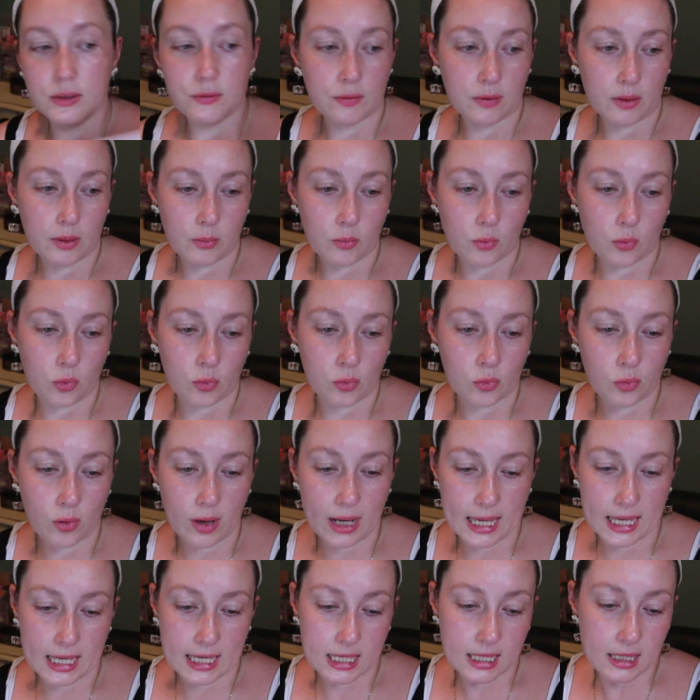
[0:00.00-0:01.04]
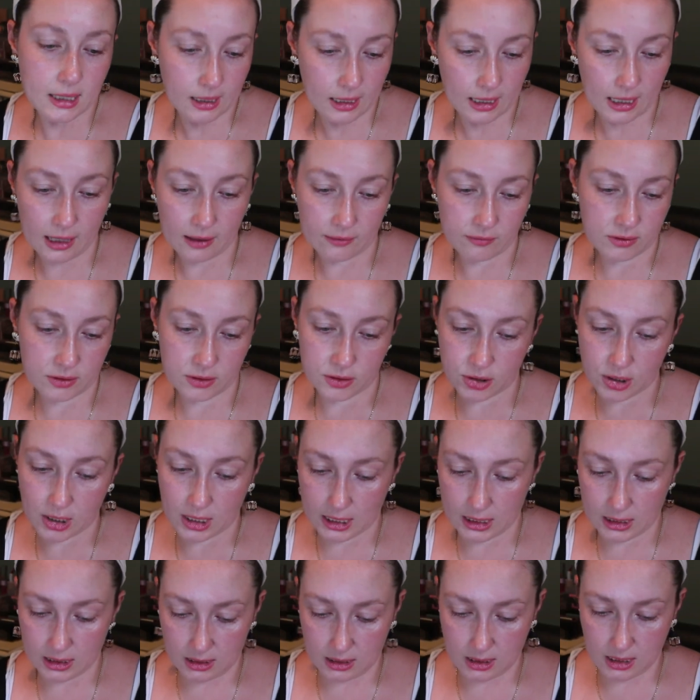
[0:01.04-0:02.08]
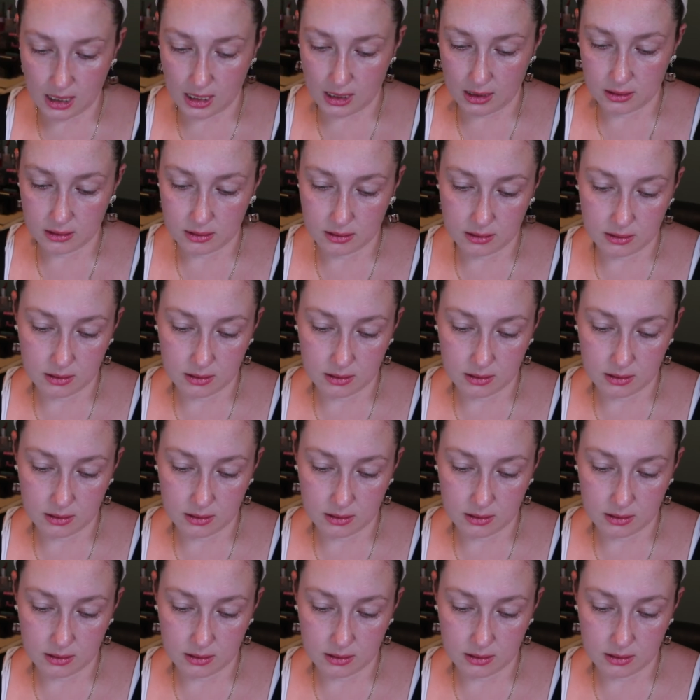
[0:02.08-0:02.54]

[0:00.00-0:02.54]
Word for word: from Ouai. I haven't tried it yet,